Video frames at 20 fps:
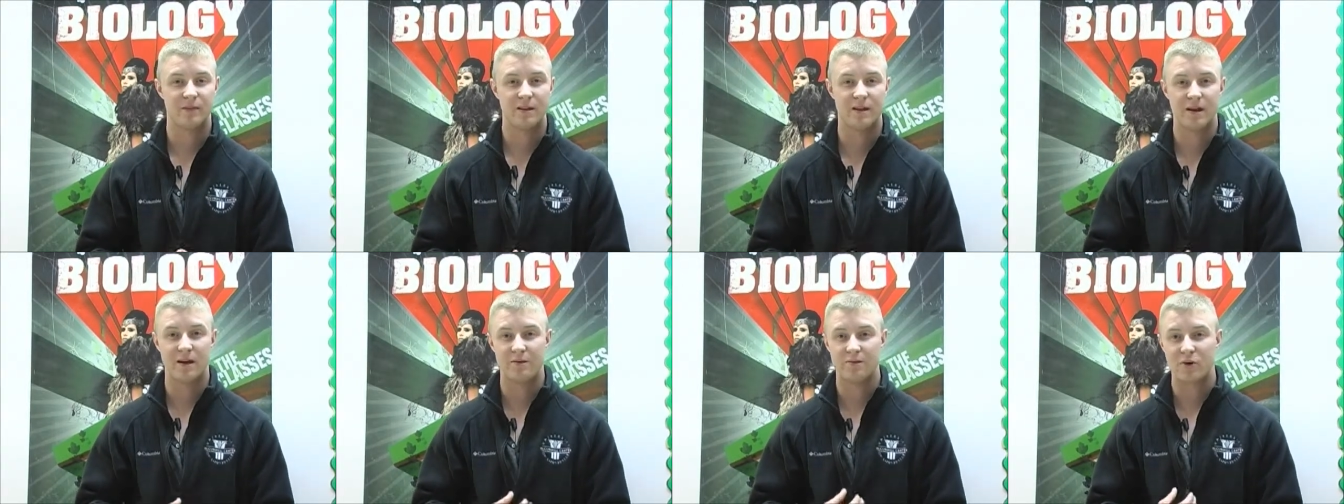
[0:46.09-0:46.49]

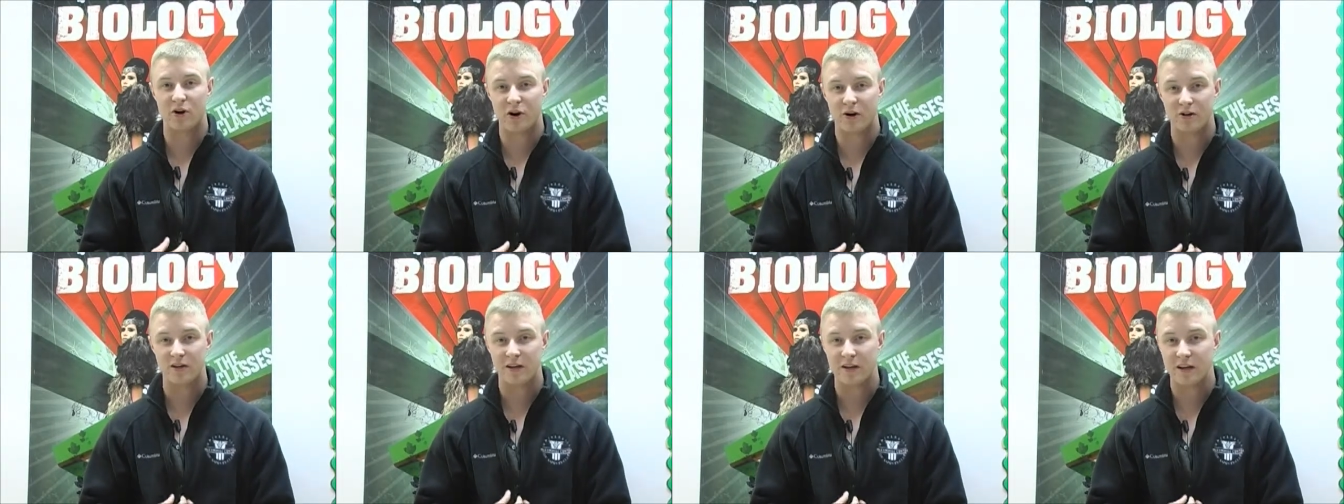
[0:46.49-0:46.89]
and I'm
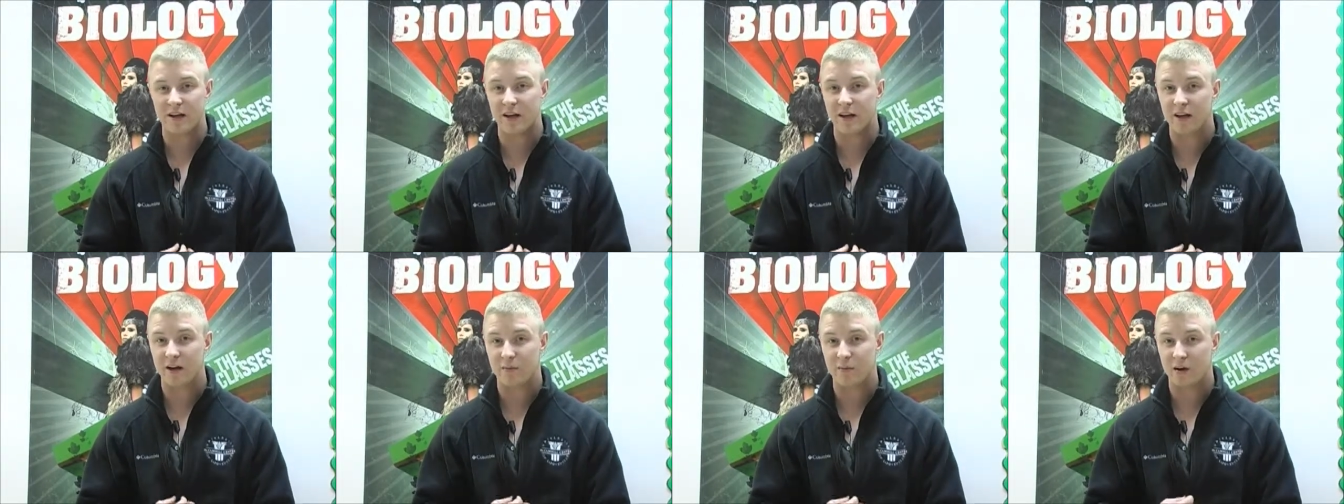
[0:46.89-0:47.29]
currently
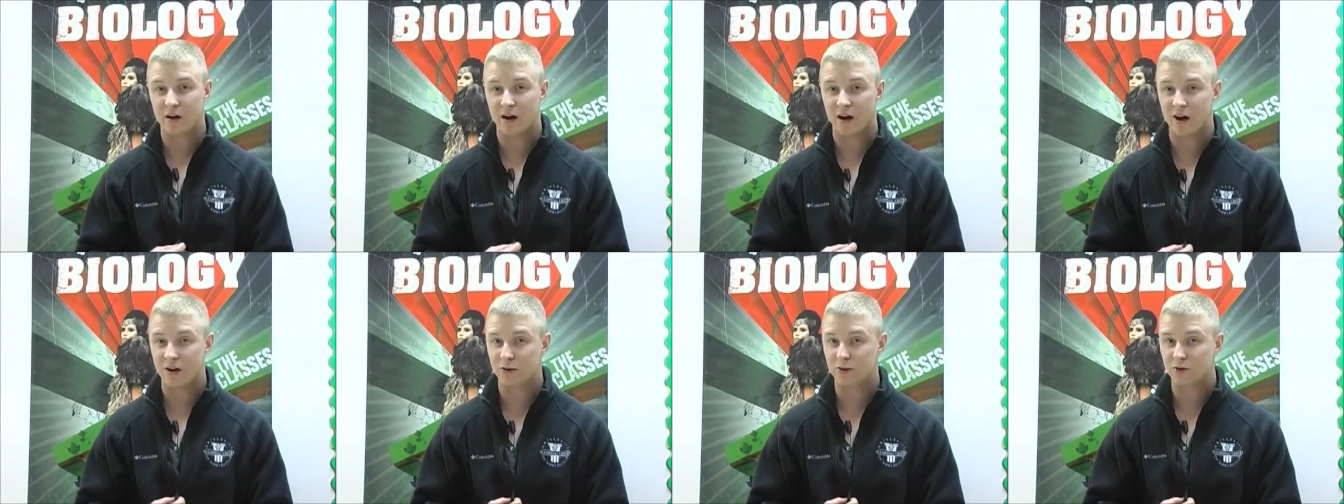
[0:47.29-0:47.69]
a
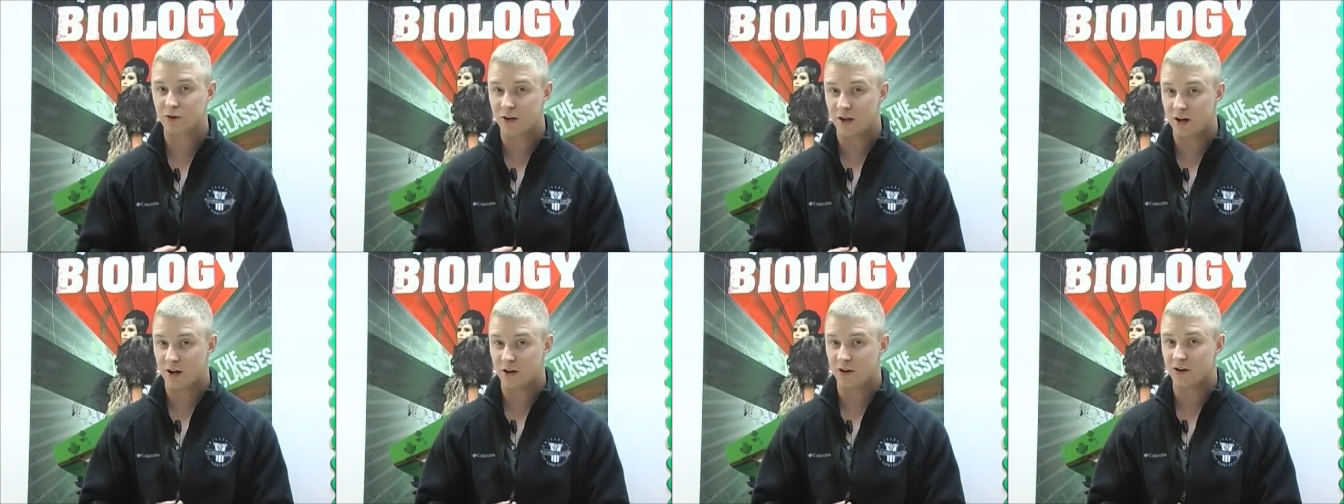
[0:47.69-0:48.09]
McConnell
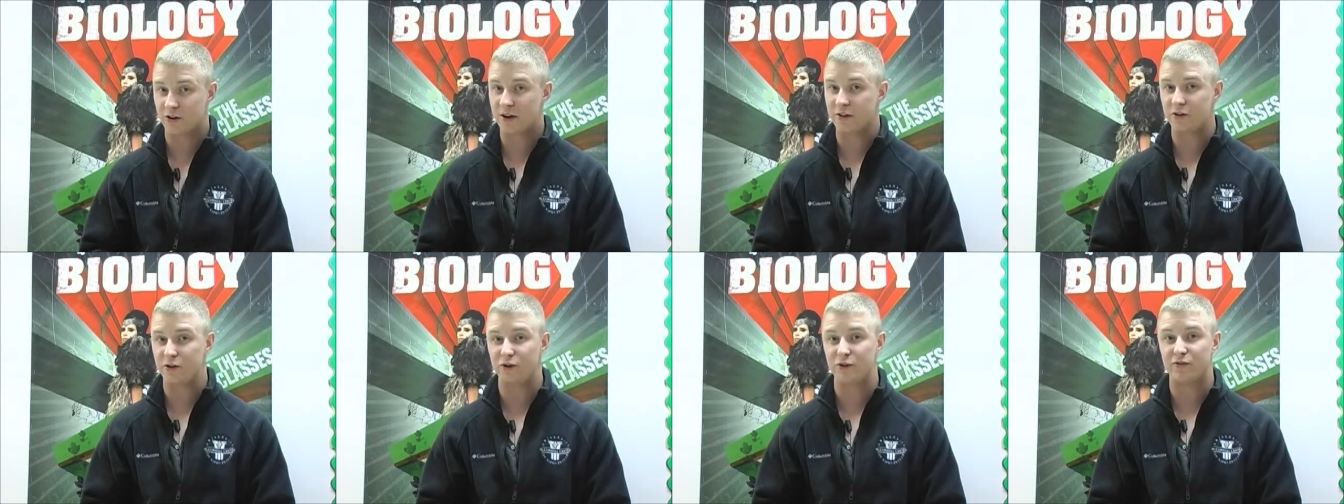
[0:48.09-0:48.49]
Scholar
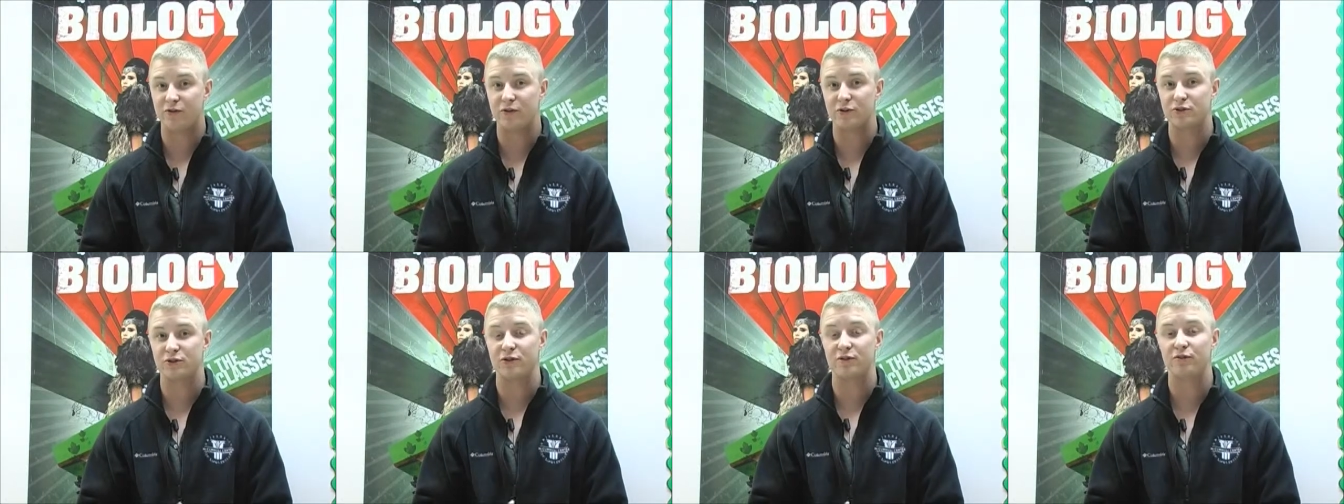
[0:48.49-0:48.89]
at the
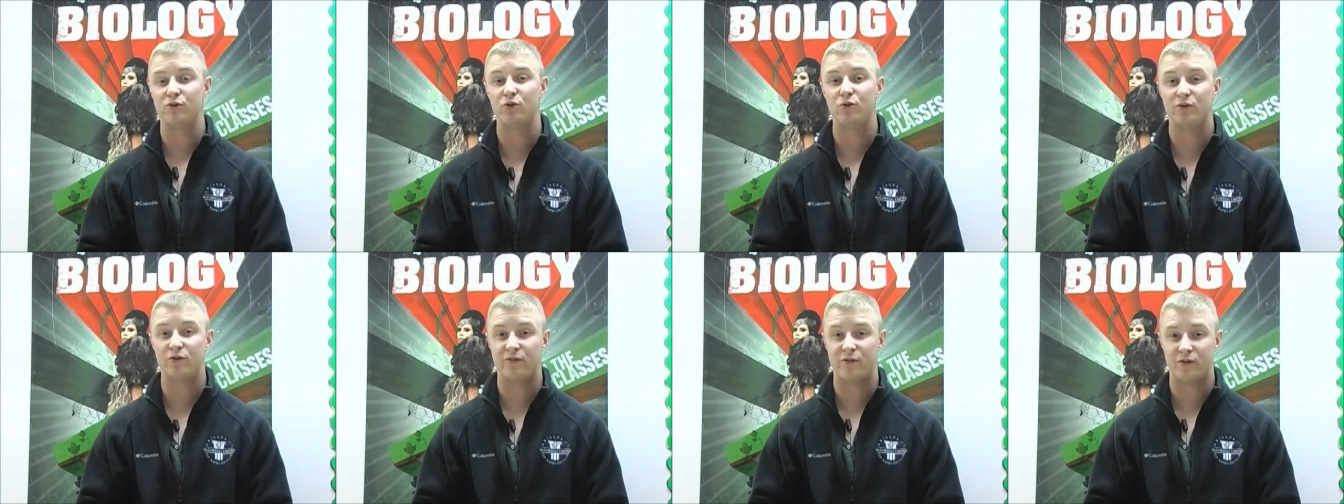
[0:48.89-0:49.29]
University of
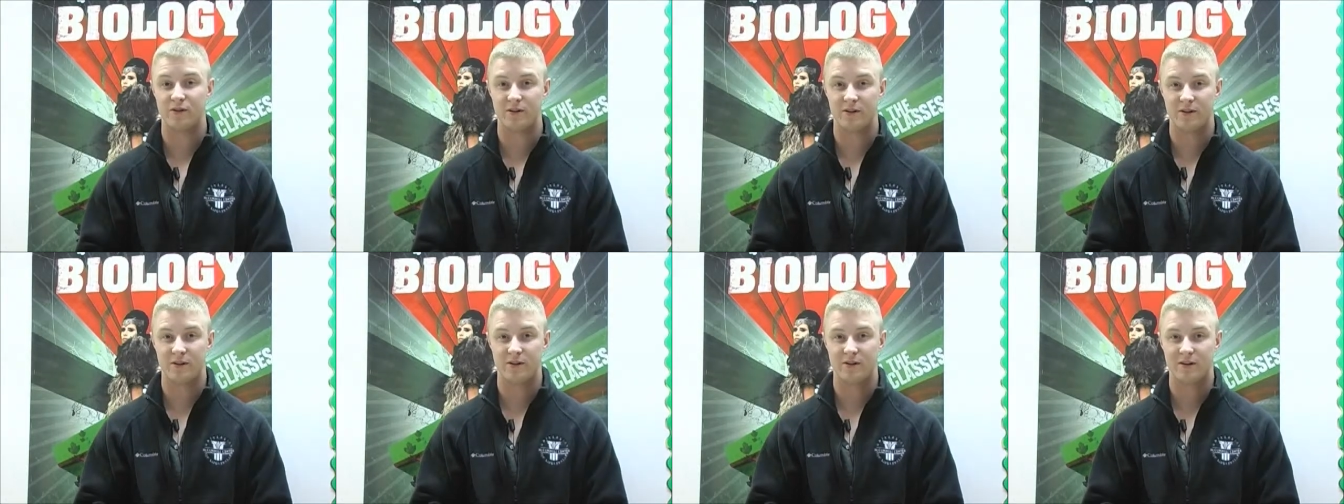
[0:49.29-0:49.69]
Louisville.